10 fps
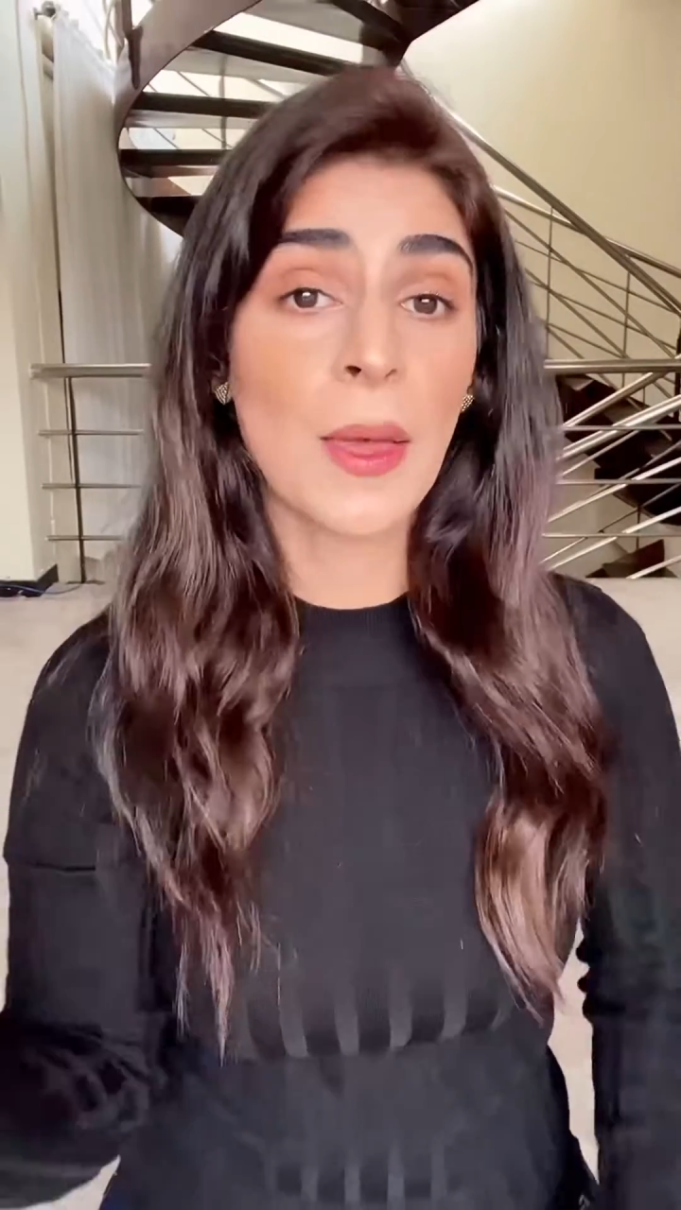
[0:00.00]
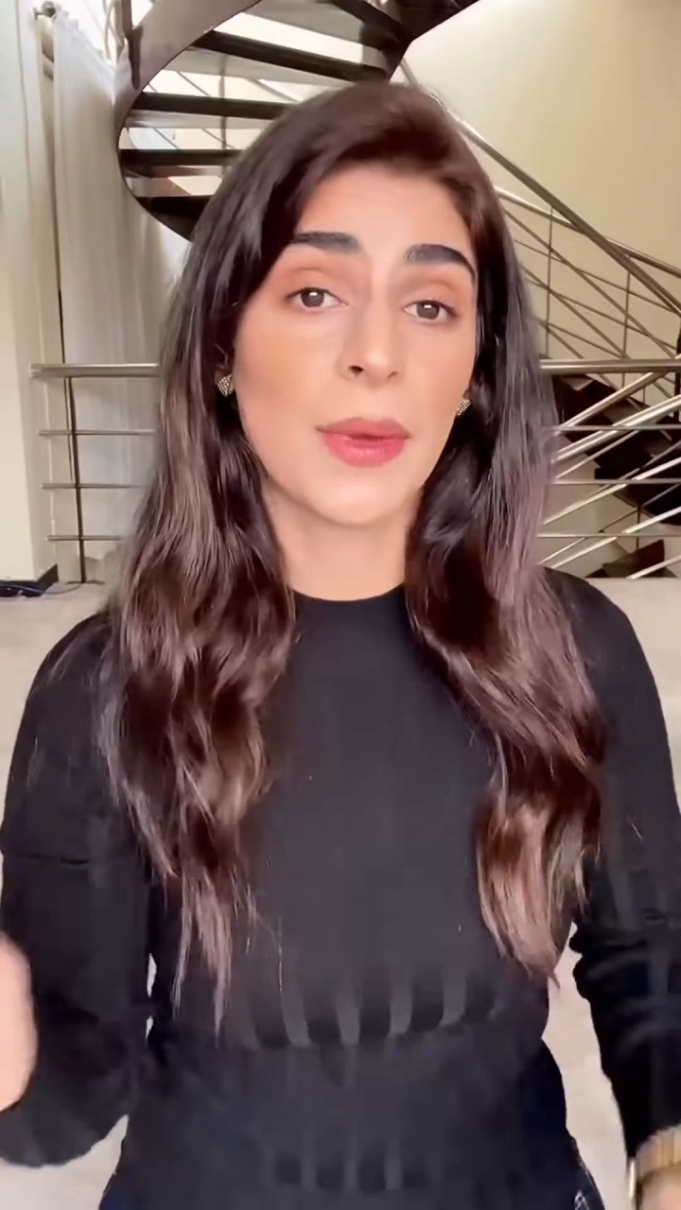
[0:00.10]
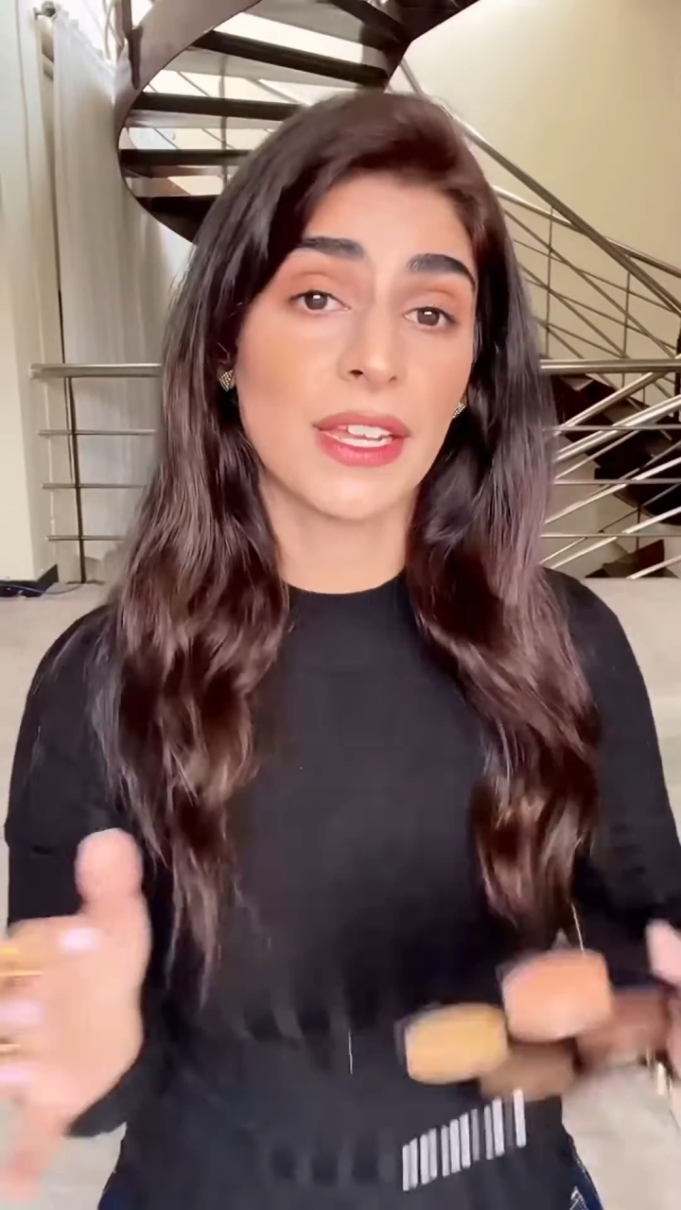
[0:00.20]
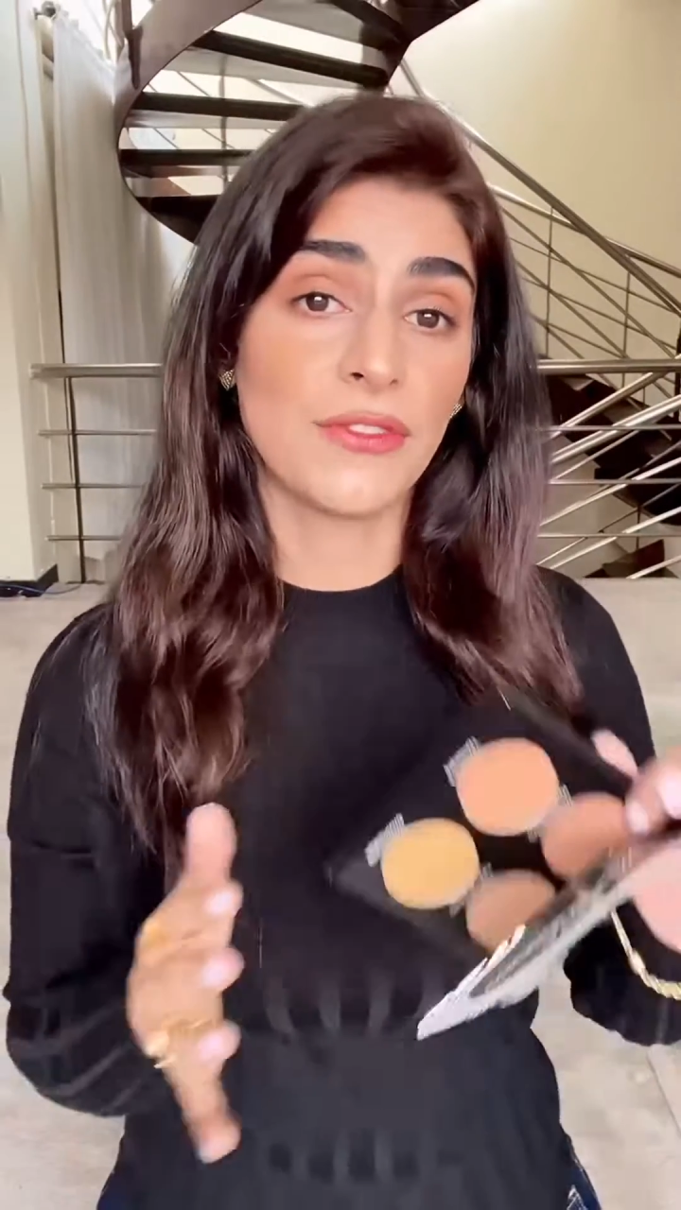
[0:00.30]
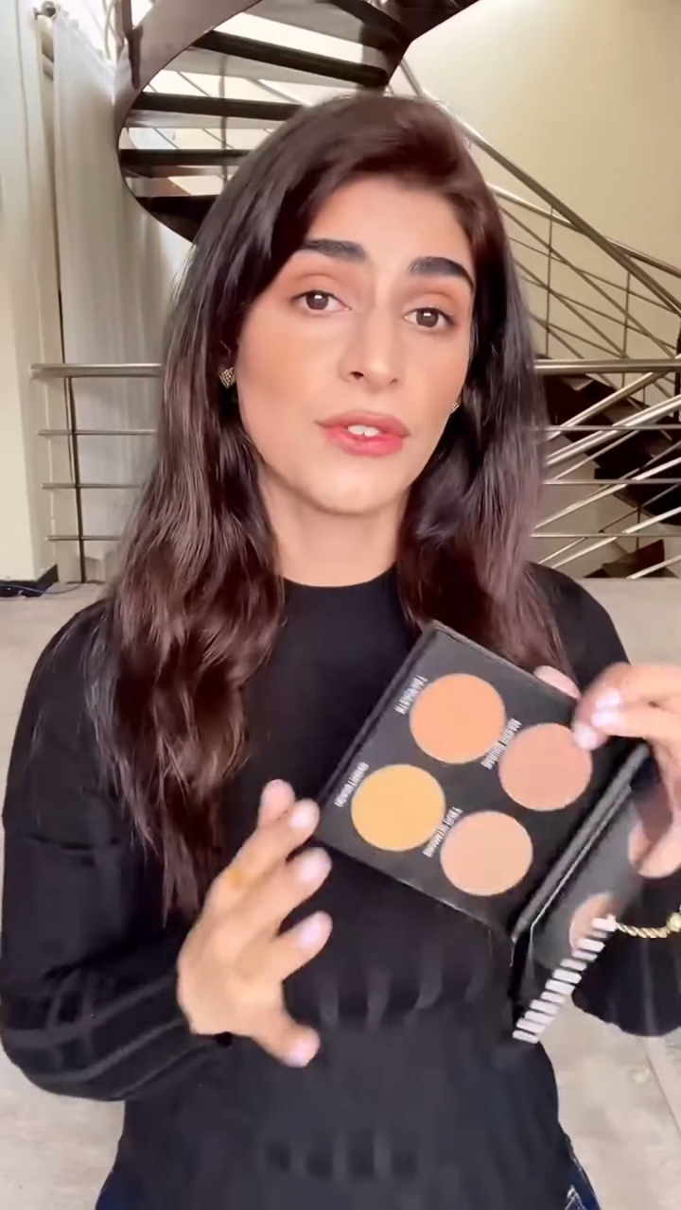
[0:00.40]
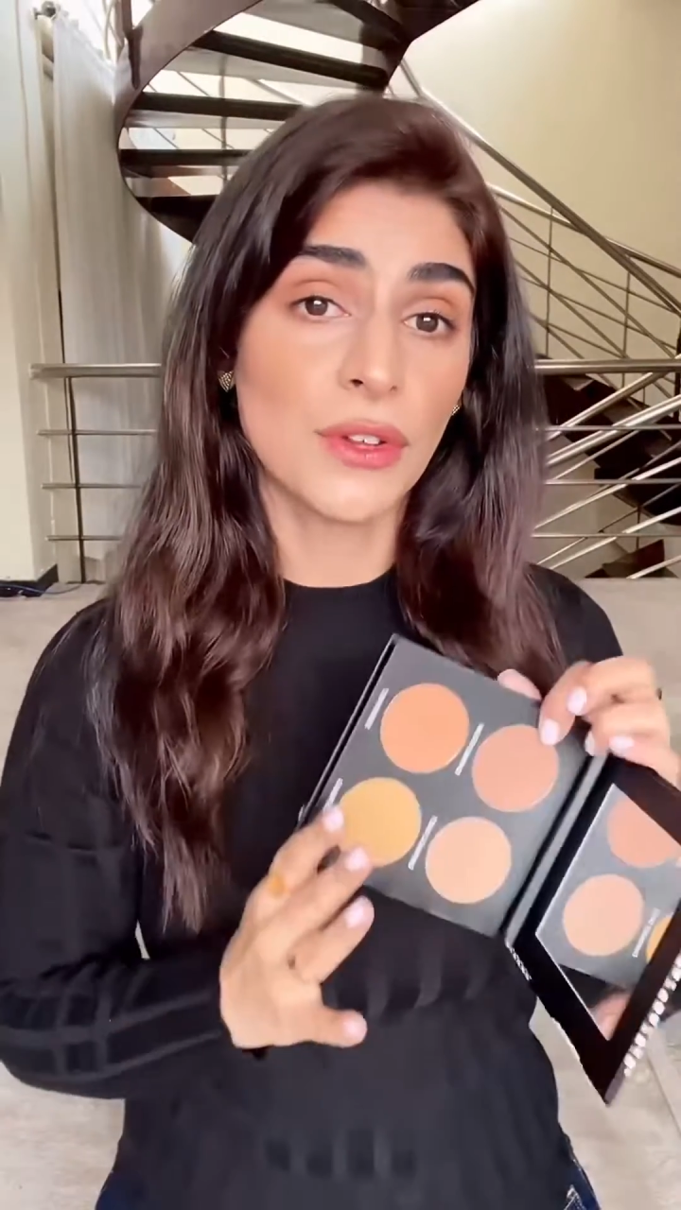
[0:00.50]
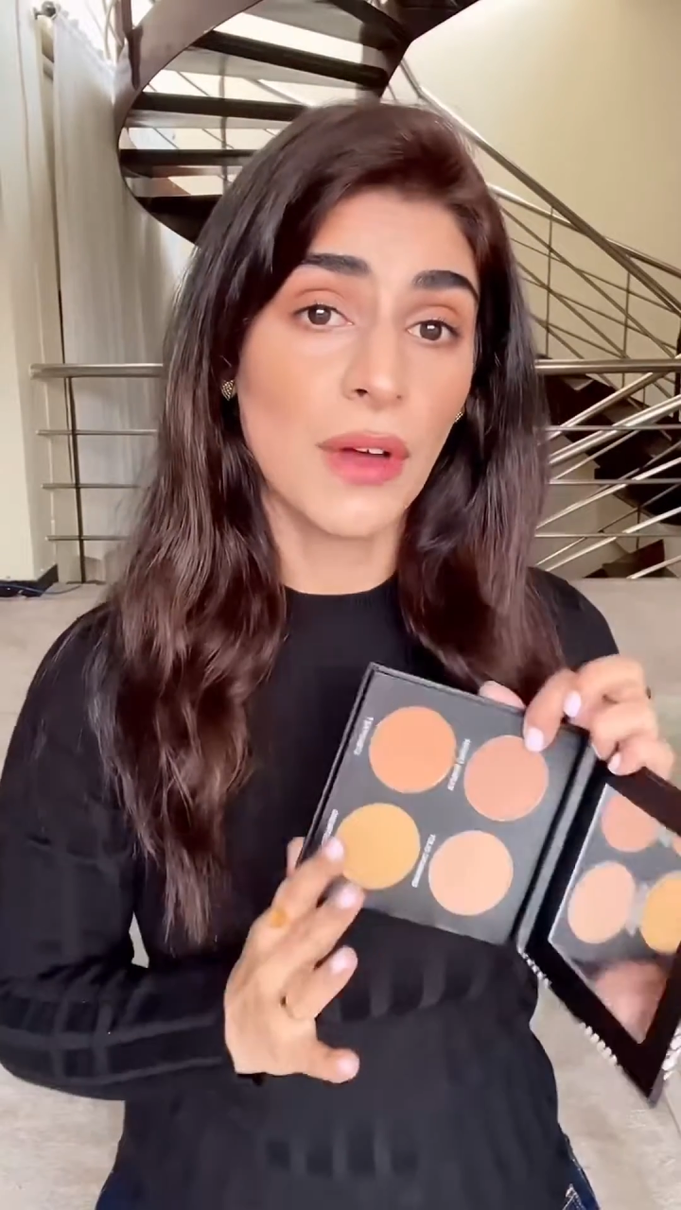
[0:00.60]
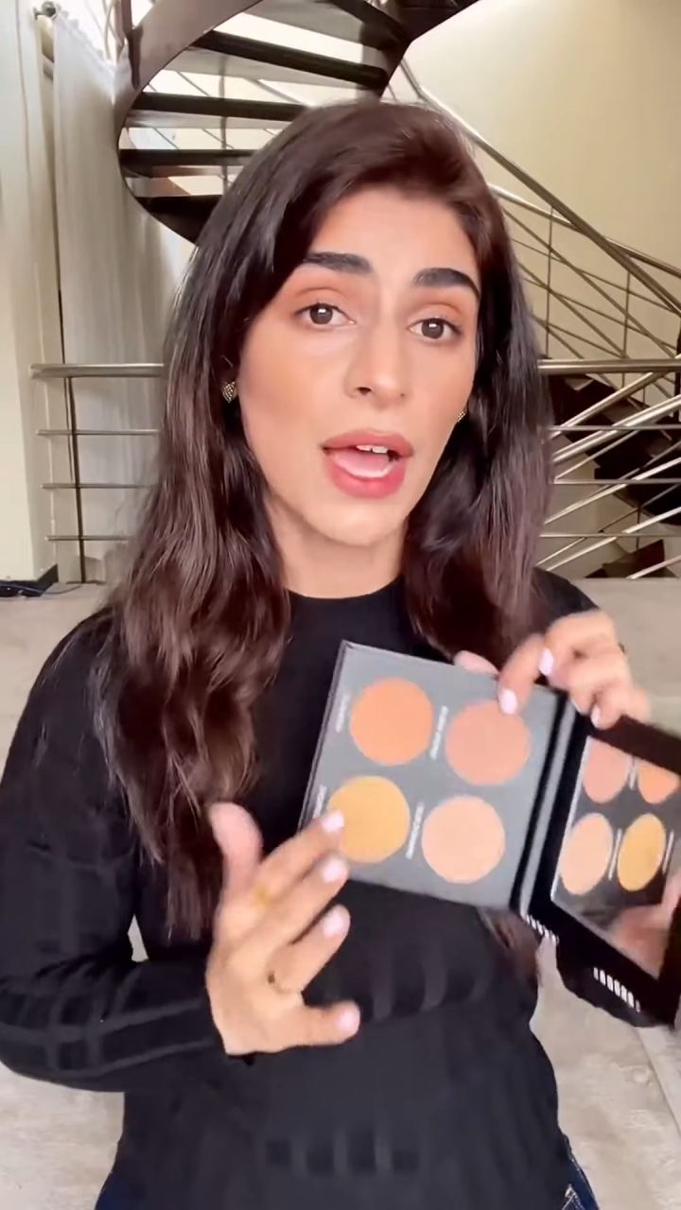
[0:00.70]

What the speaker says: But if you know